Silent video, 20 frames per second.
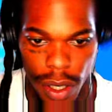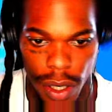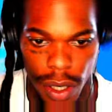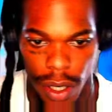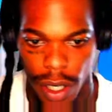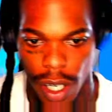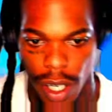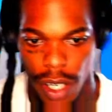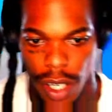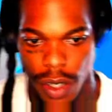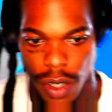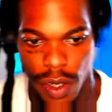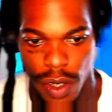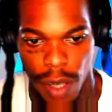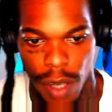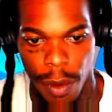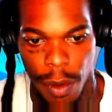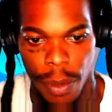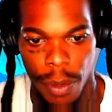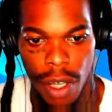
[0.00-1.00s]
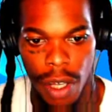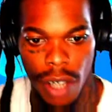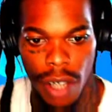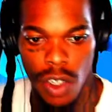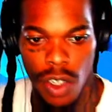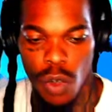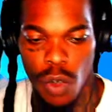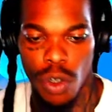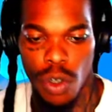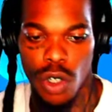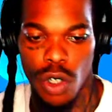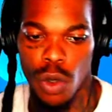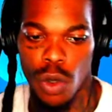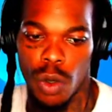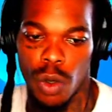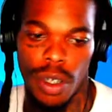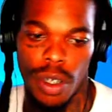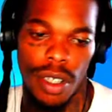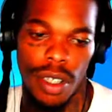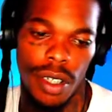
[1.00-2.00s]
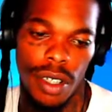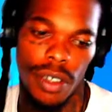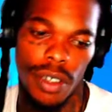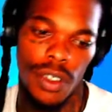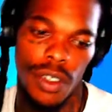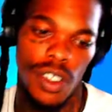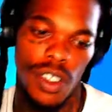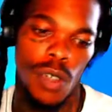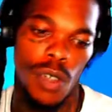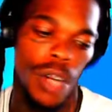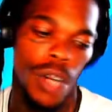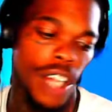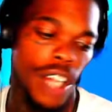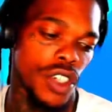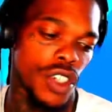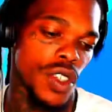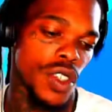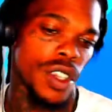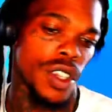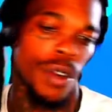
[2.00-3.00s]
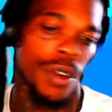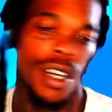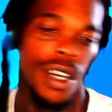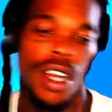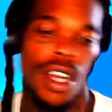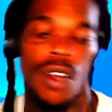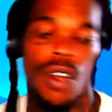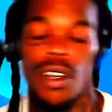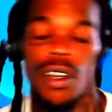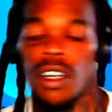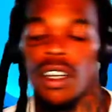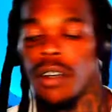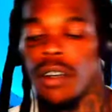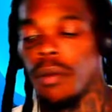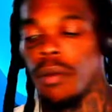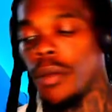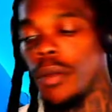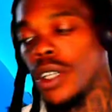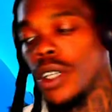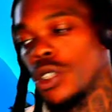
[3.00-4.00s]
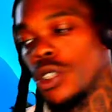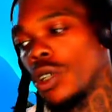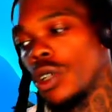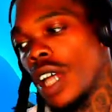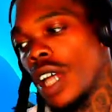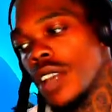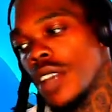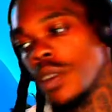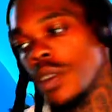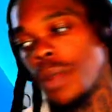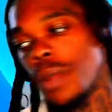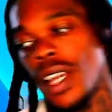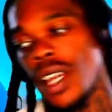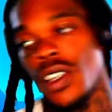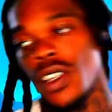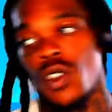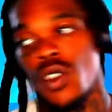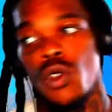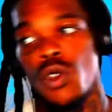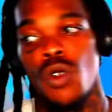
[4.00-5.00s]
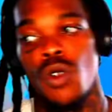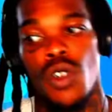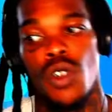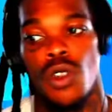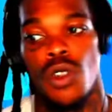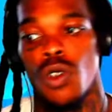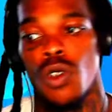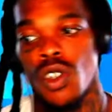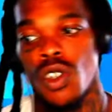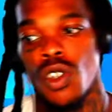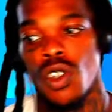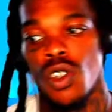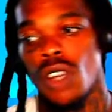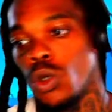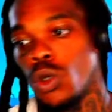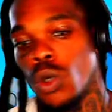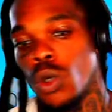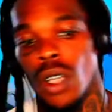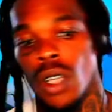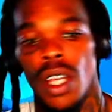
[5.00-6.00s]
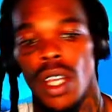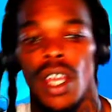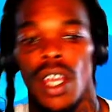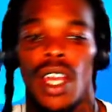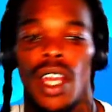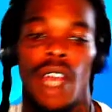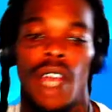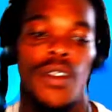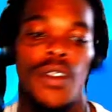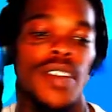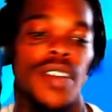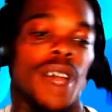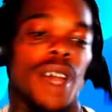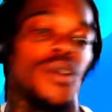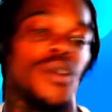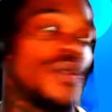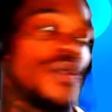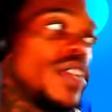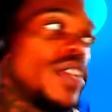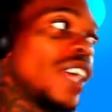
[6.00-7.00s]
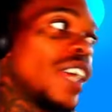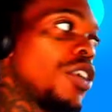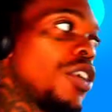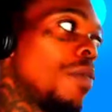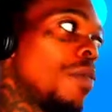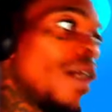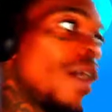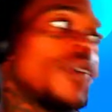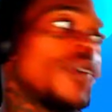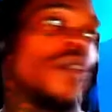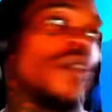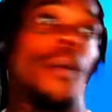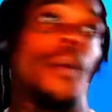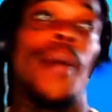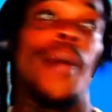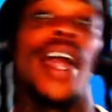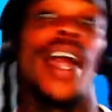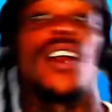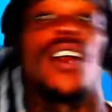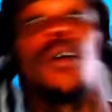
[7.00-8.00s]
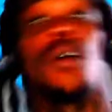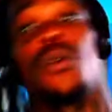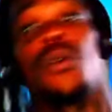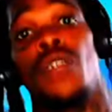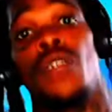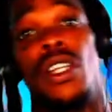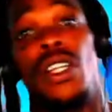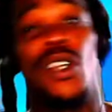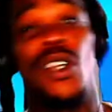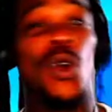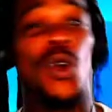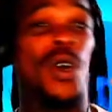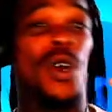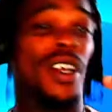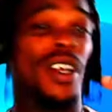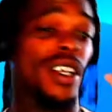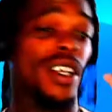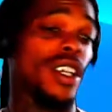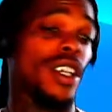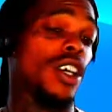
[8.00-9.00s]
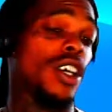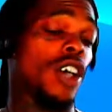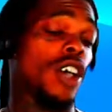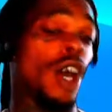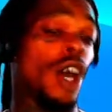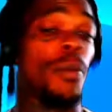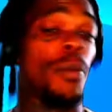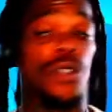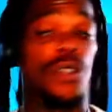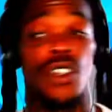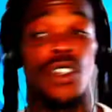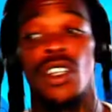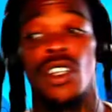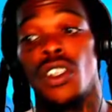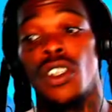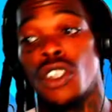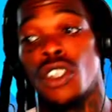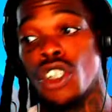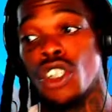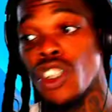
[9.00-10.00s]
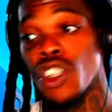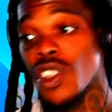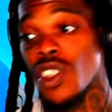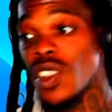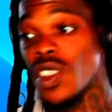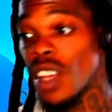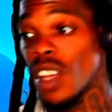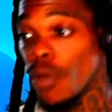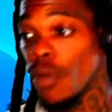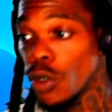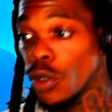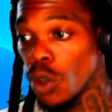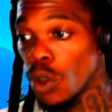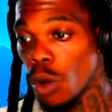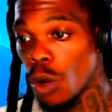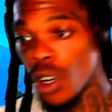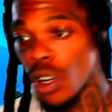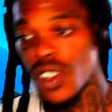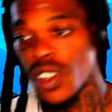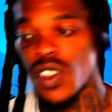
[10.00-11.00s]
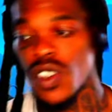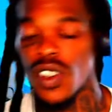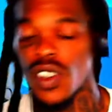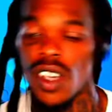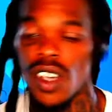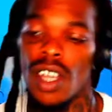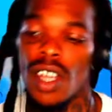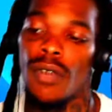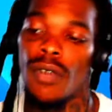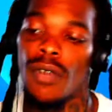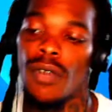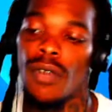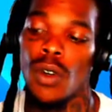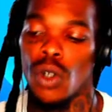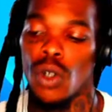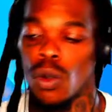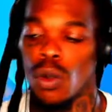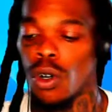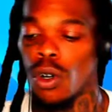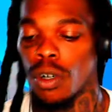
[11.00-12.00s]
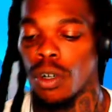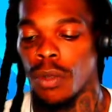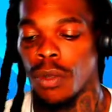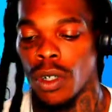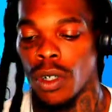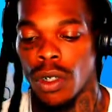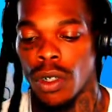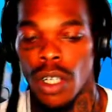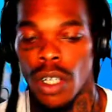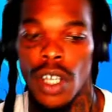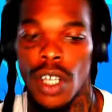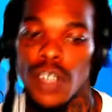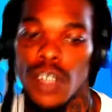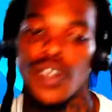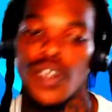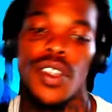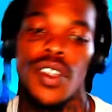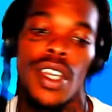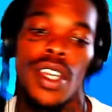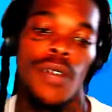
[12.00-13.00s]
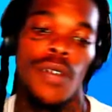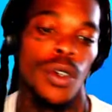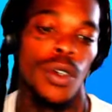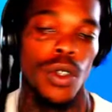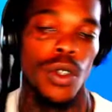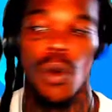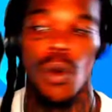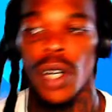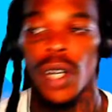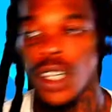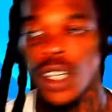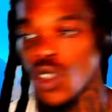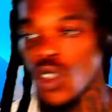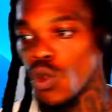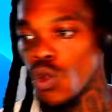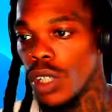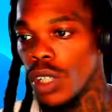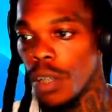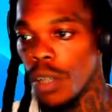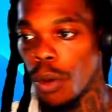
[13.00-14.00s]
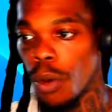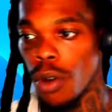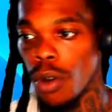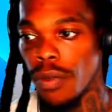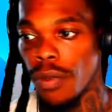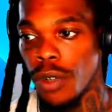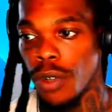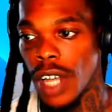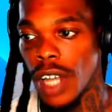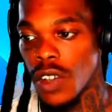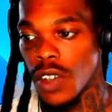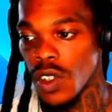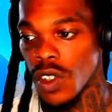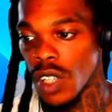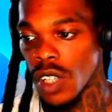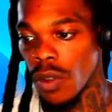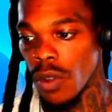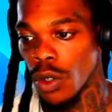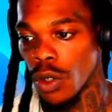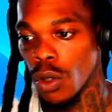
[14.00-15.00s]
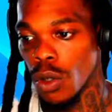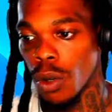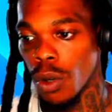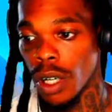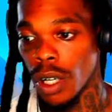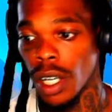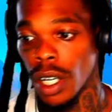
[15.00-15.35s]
Guys, I'm gonna be honest with you. See what I just did right now? Make sure you guys apply this to yourself too. Every time you feel like you're about to back up on a little opportunity to just save on your work, save on your work, bro. Save on your work. It's really important for you guys to save on your work.